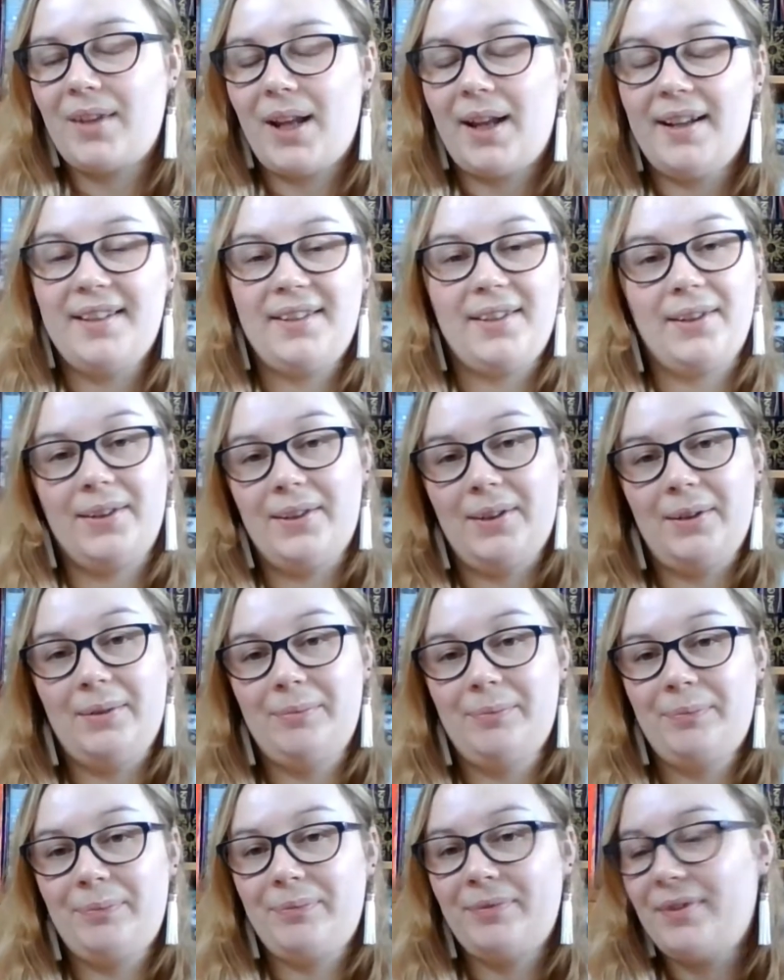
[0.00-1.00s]
I don't know.
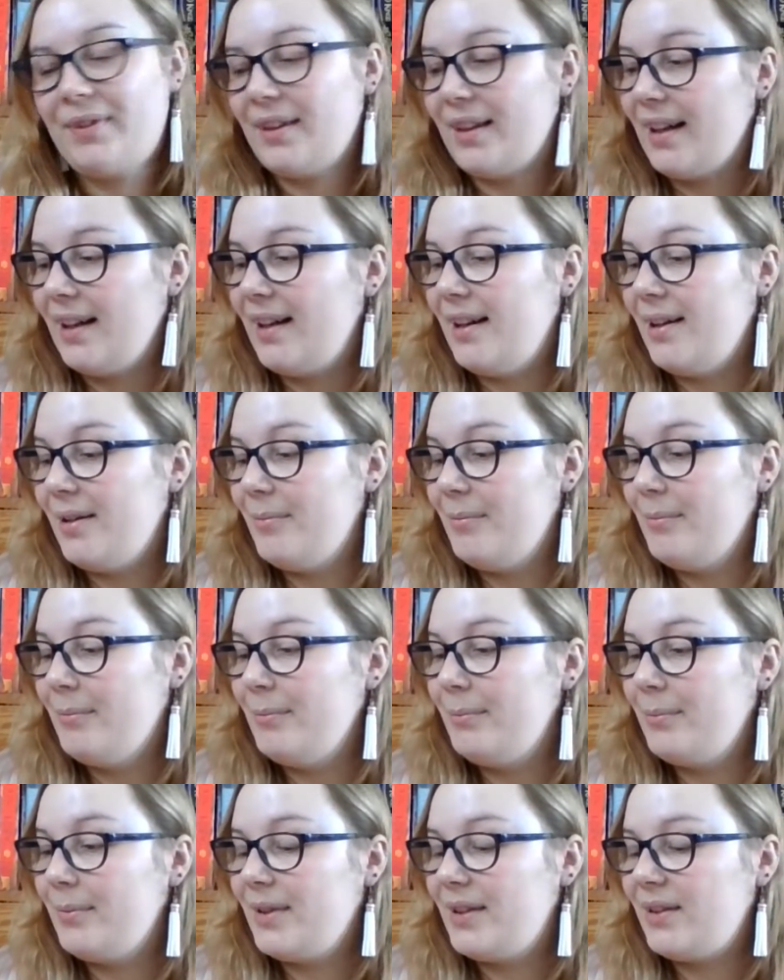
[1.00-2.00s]

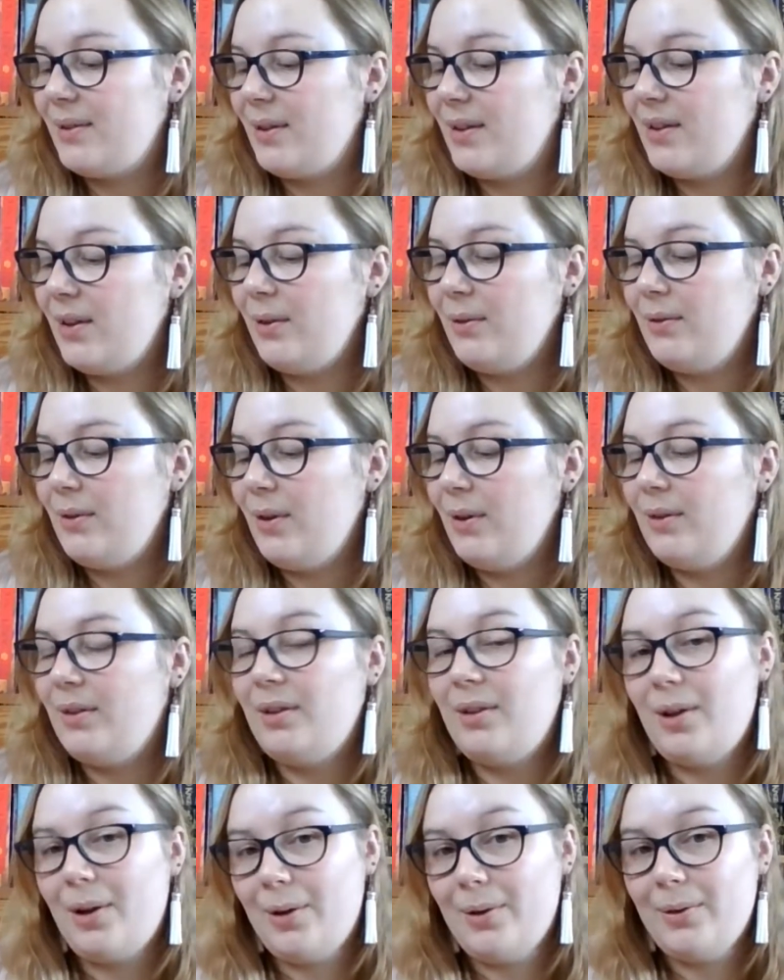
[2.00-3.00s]
So I don't know
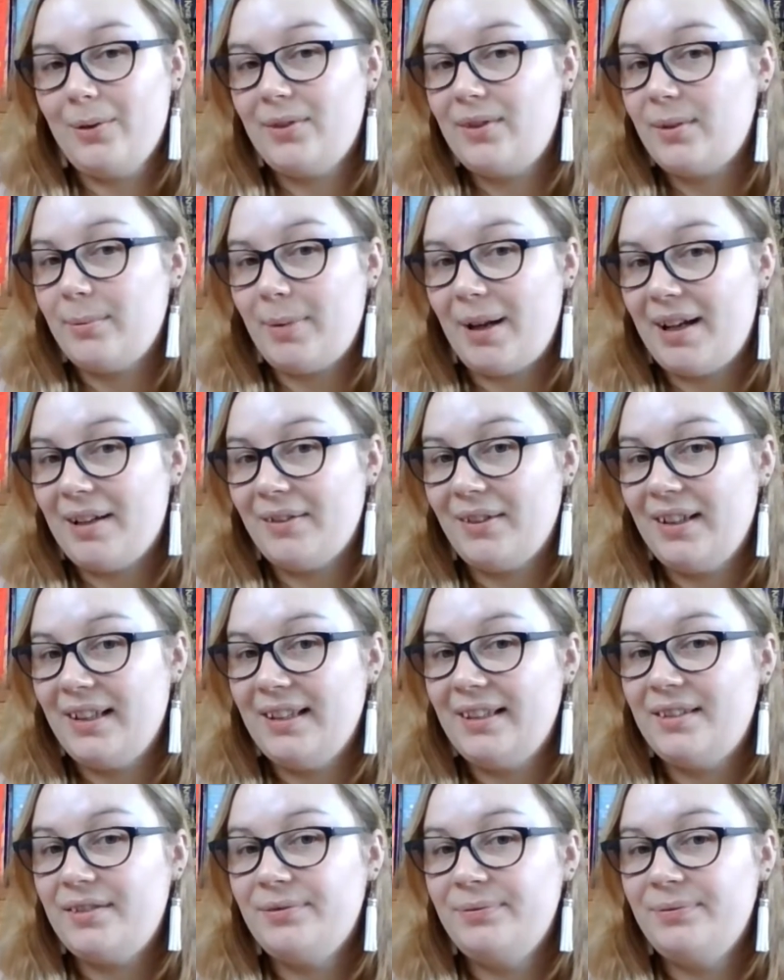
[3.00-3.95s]
loads about it.